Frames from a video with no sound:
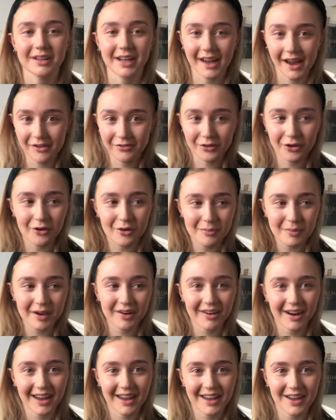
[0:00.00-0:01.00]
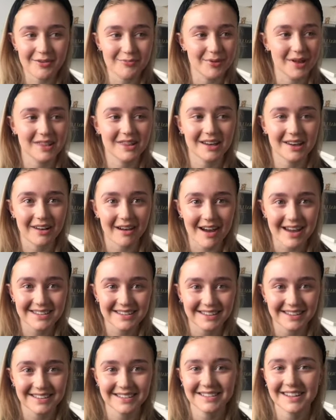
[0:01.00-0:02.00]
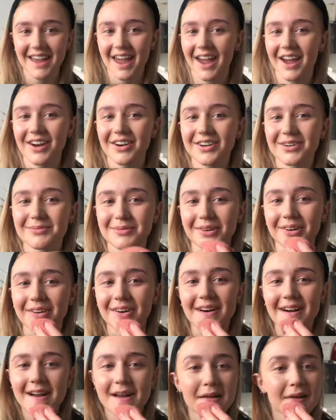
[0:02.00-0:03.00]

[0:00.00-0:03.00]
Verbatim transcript: Like I've got a mirror here but the lighting's terrible.